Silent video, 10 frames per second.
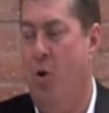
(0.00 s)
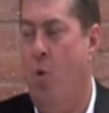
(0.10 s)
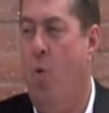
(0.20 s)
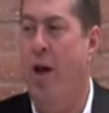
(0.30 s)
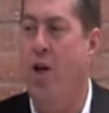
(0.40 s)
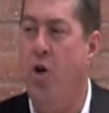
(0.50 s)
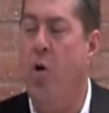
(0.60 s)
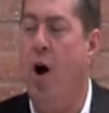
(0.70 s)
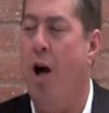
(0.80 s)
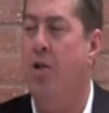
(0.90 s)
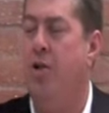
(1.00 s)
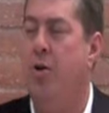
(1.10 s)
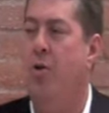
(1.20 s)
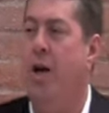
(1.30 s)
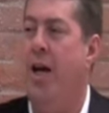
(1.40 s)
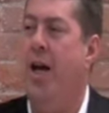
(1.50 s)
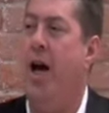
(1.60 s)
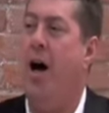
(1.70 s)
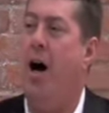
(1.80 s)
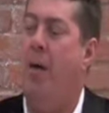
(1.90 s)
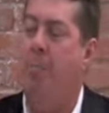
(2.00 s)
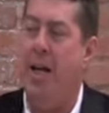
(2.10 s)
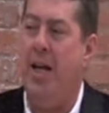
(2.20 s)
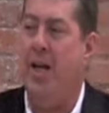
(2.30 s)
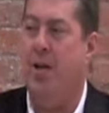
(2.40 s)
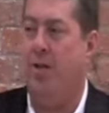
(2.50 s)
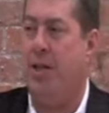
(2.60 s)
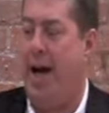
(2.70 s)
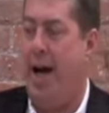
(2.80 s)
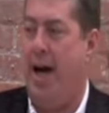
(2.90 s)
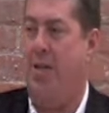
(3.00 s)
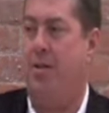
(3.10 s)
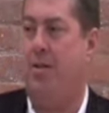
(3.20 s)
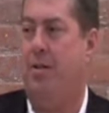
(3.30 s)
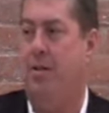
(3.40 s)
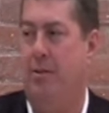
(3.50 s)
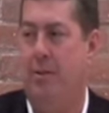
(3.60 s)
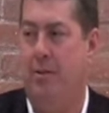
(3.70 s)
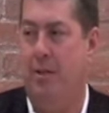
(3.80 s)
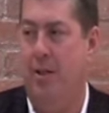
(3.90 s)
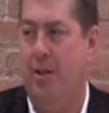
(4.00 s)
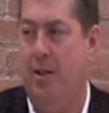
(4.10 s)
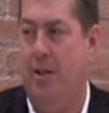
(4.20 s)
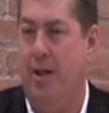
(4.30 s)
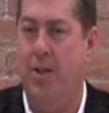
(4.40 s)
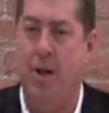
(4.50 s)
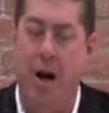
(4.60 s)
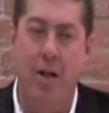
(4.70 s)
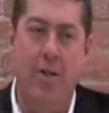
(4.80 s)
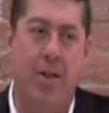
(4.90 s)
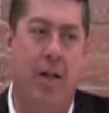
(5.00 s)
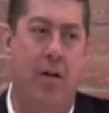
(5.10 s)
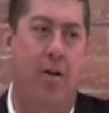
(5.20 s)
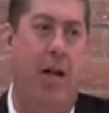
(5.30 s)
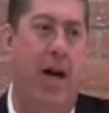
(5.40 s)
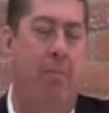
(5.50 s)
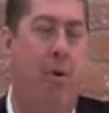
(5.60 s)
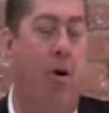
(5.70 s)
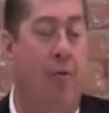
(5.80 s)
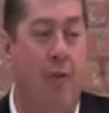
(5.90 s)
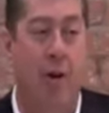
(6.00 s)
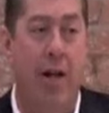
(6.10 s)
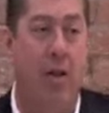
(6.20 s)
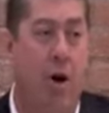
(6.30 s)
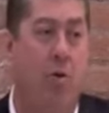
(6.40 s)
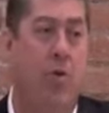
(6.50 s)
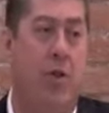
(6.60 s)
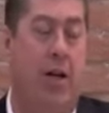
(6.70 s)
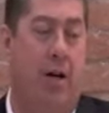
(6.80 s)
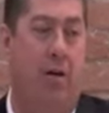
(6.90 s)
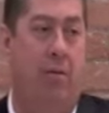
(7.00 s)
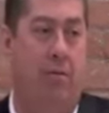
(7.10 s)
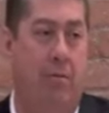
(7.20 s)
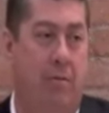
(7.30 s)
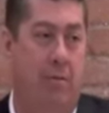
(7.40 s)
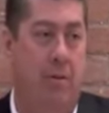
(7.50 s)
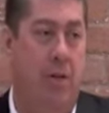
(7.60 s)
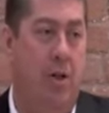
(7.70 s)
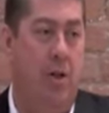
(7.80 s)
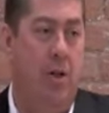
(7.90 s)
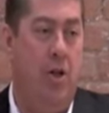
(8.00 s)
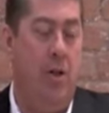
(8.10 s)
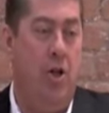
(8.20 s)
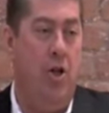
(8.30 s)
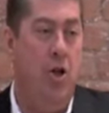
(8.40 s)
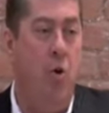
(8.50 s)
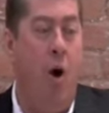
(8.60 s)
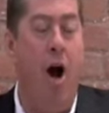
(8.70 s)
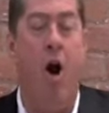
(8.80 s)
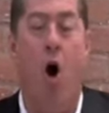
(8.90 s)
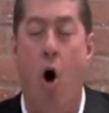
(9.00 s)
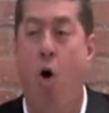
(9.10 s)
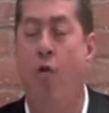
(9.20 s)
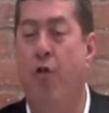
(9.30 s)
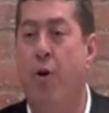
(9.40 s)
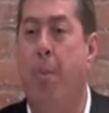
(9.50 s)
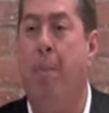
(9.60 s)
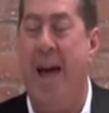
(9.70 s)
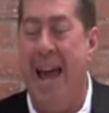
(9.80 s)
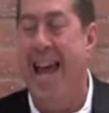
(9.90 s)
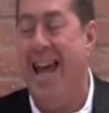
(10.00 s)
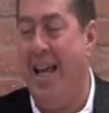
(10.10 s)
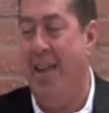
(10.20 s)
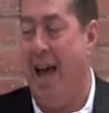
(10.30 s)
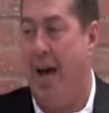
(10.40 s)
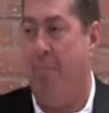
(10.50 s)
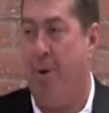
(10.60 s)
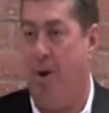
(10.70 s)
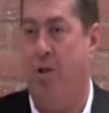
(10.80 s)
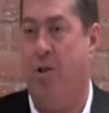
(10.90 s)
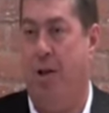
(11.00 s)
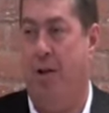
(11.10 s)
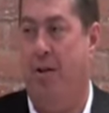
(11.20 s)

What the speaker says: When you are doing a menial task that is unskilled labor or very low skill, you are overpaying that person.